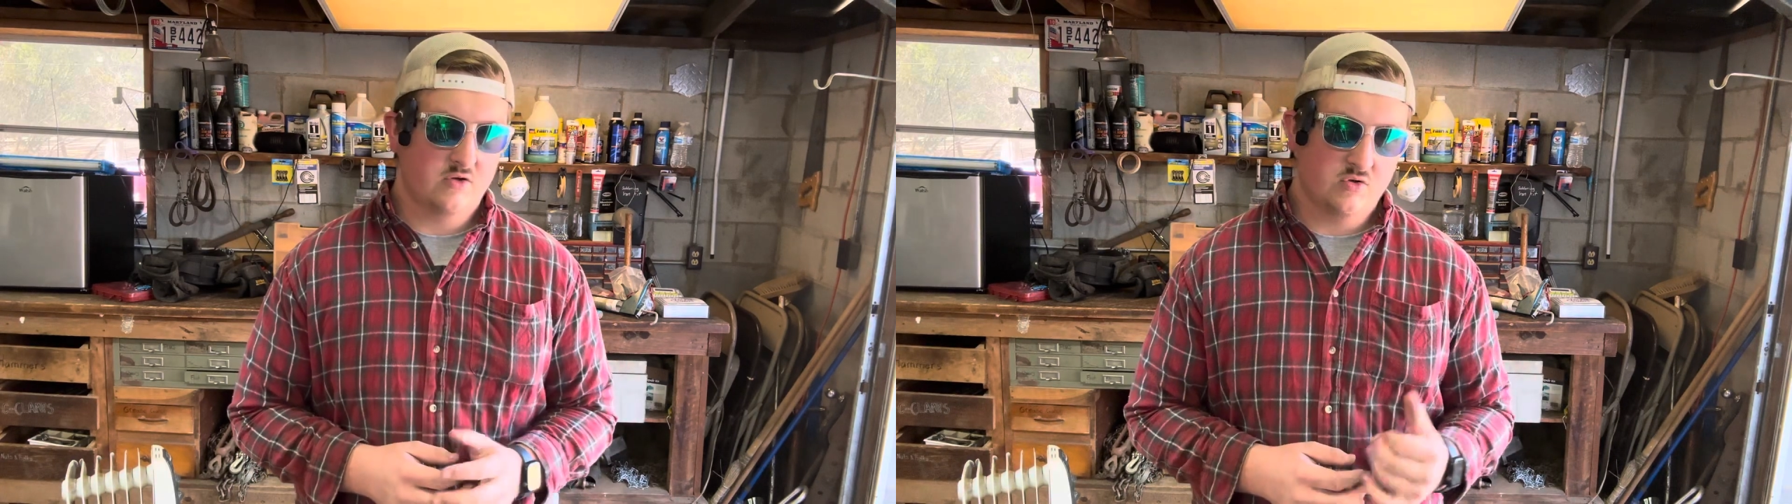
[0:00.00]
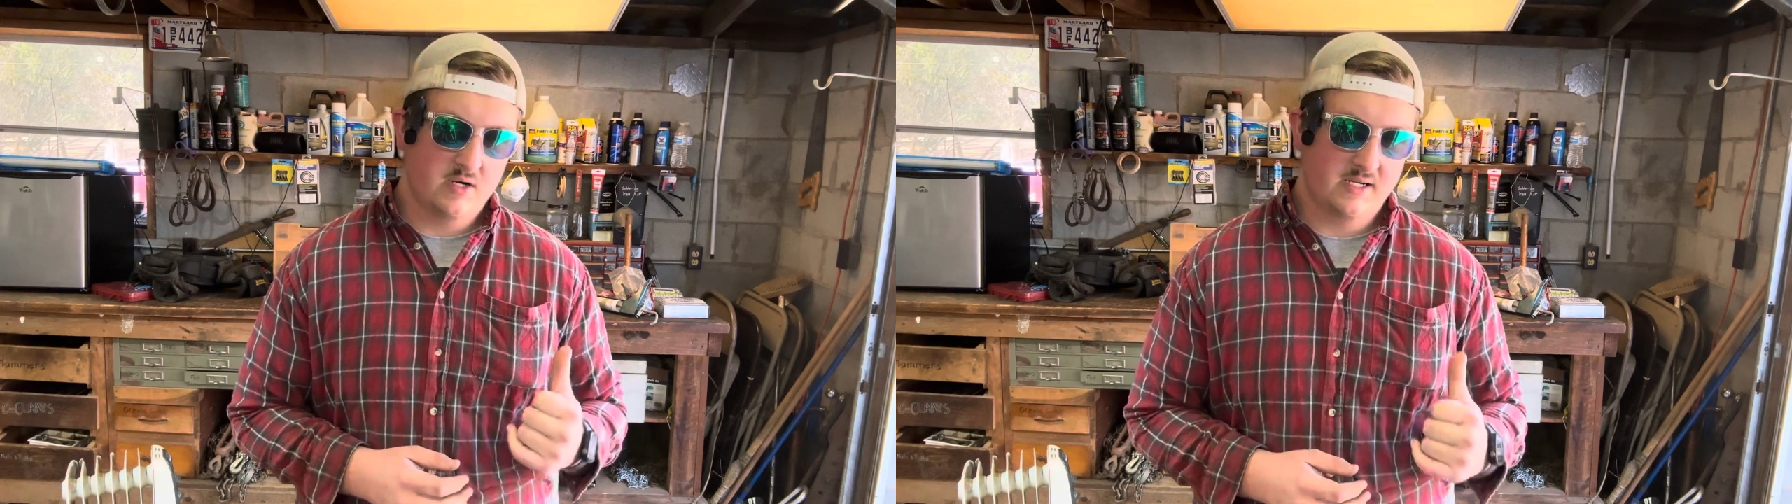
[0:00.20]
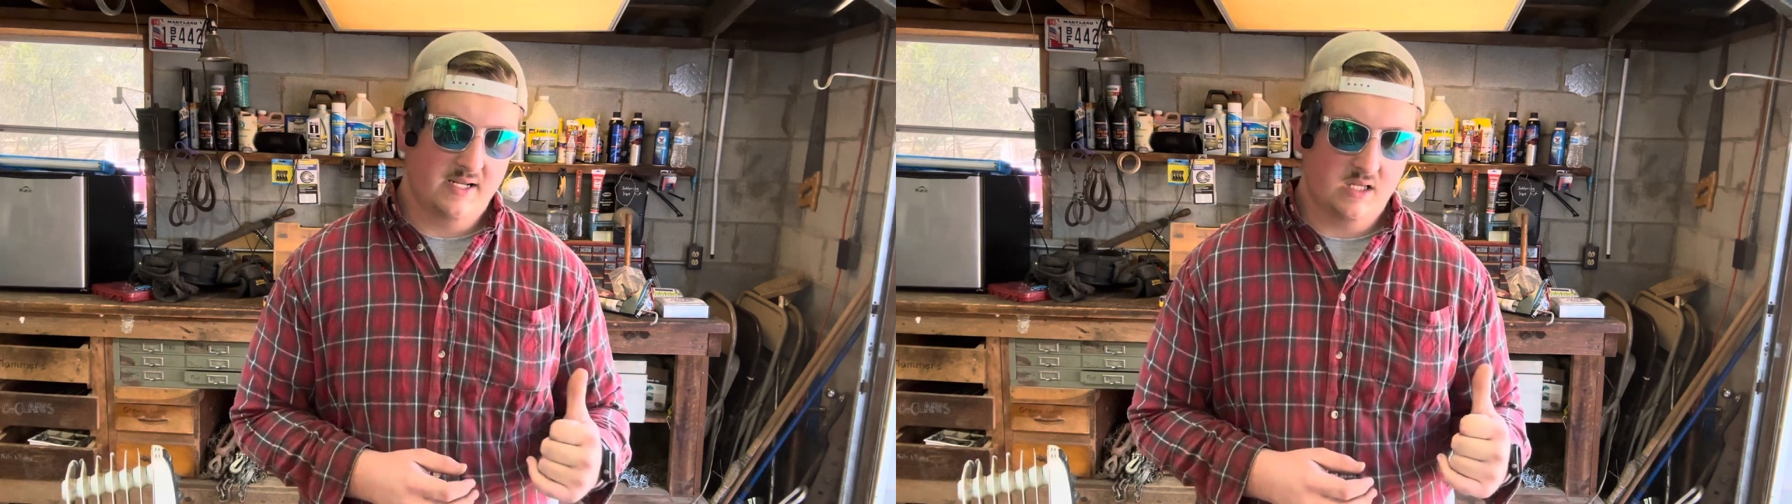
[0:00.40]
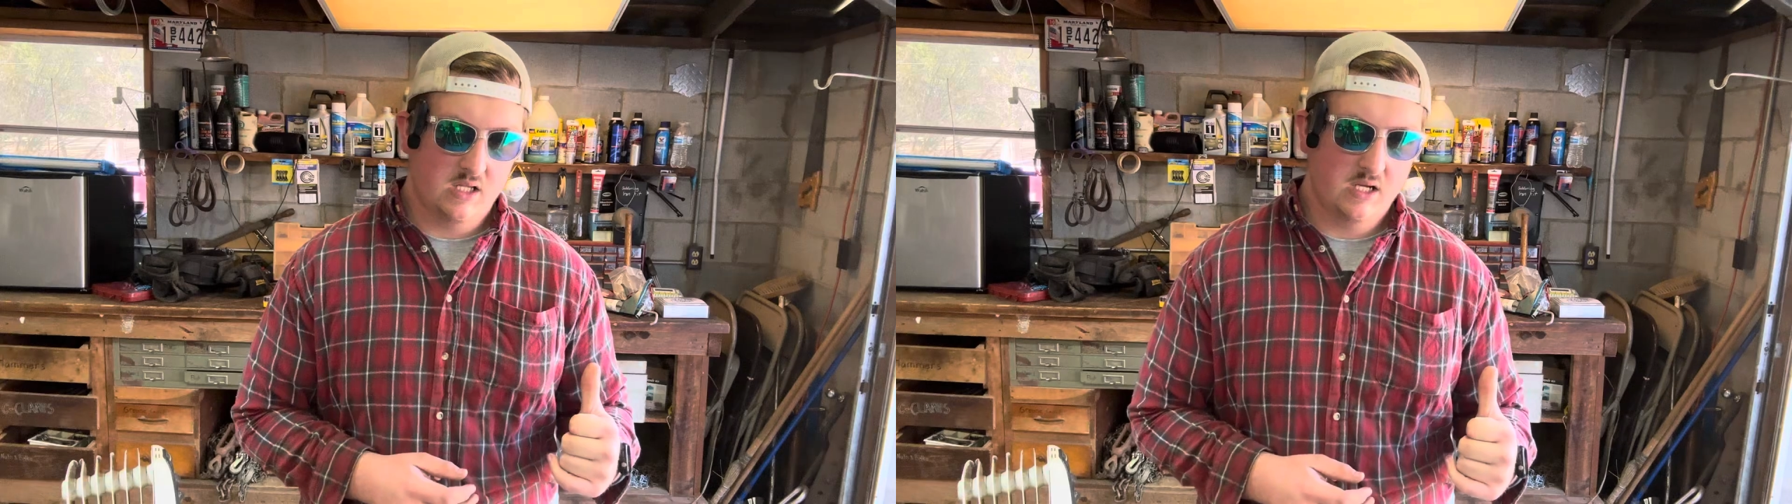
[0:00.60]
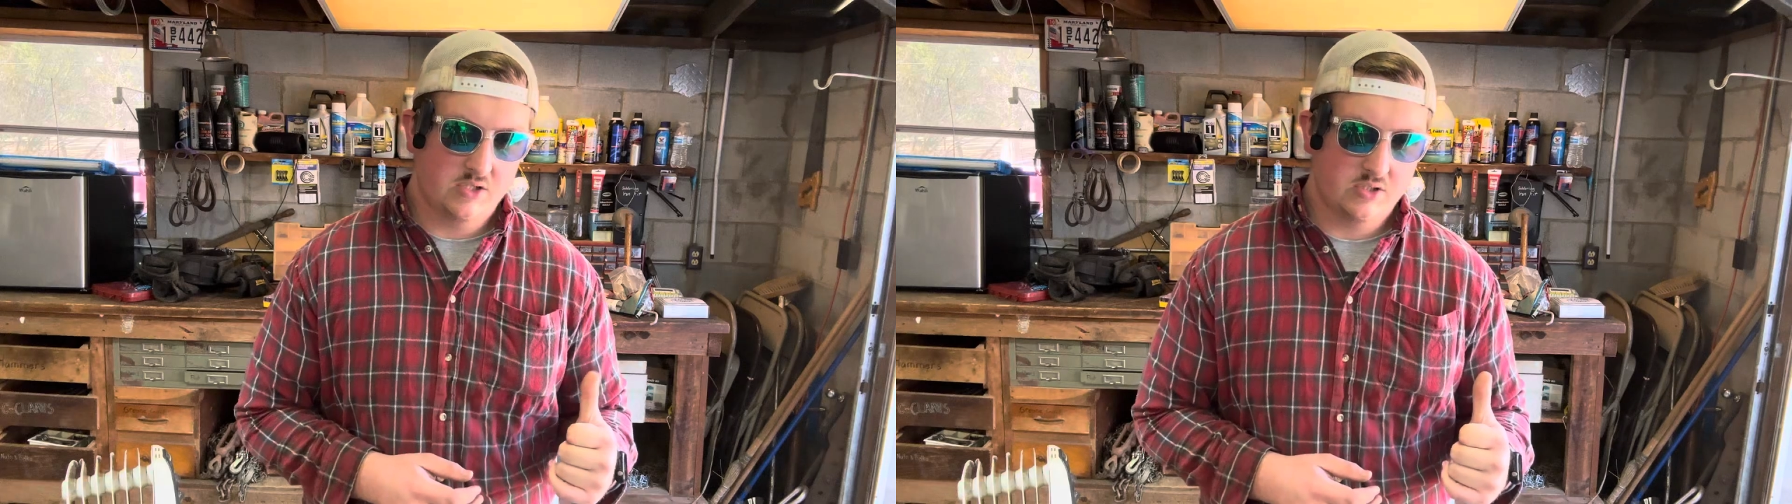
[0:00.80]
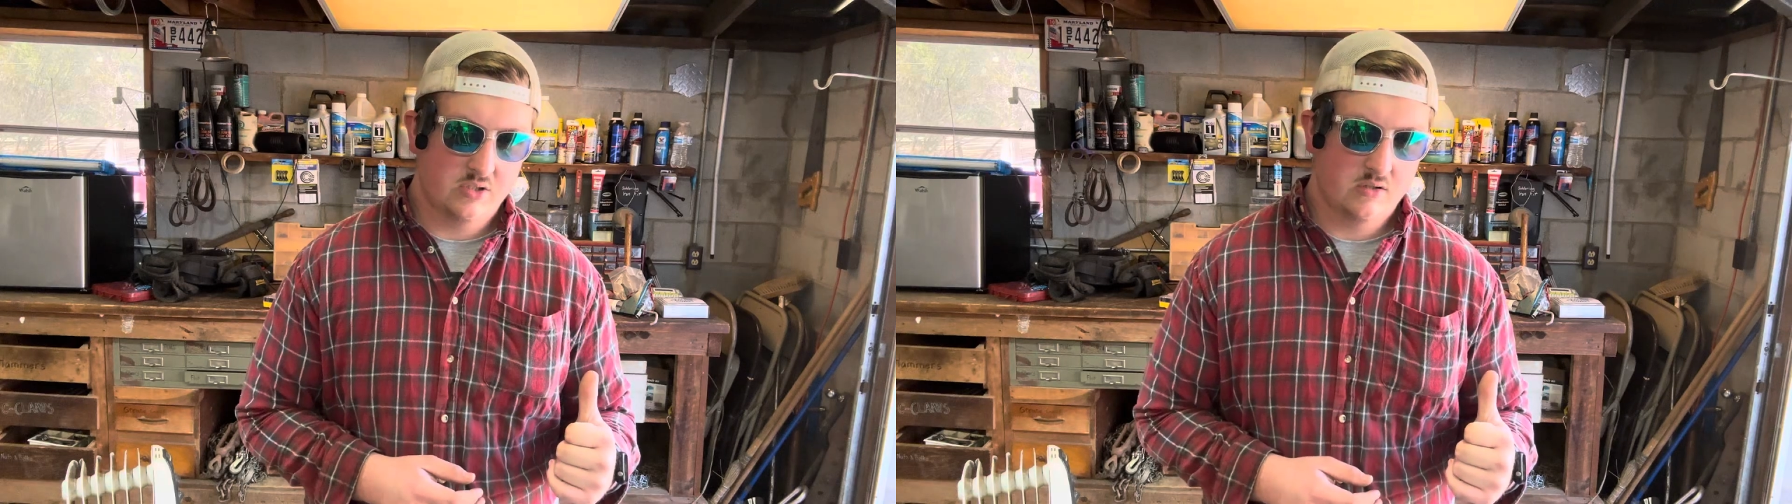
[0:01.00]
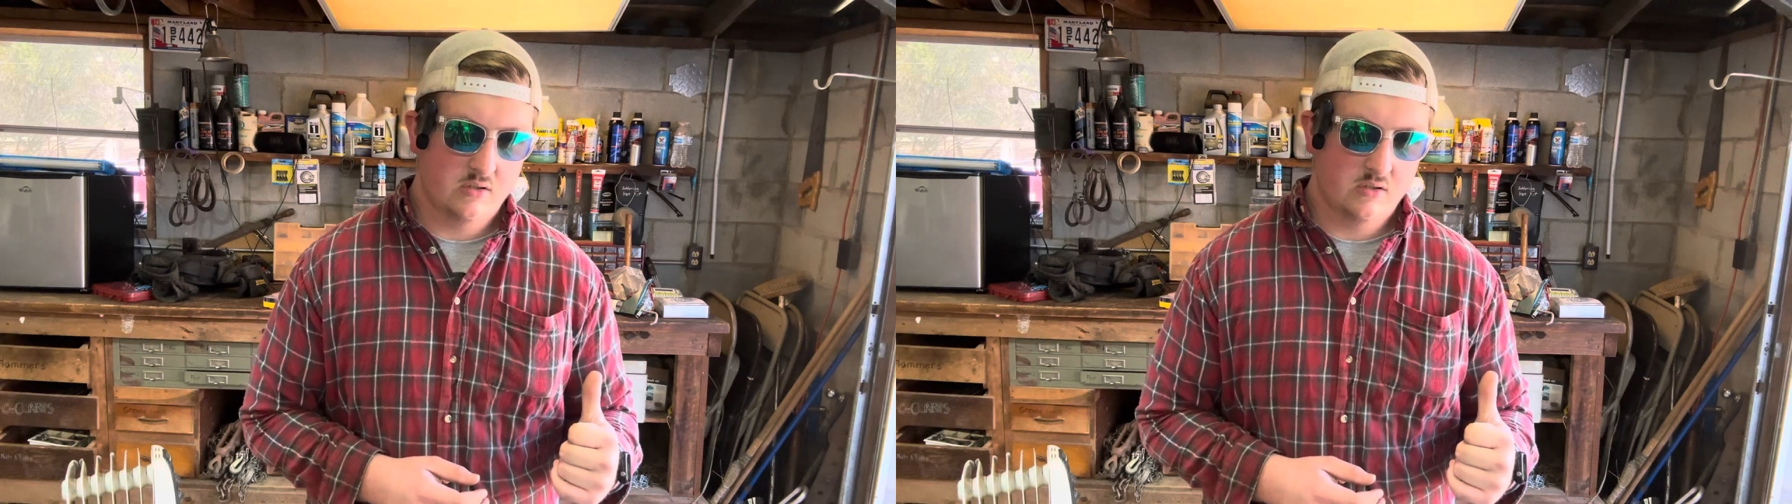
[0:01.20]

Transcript: truck and ate lunch,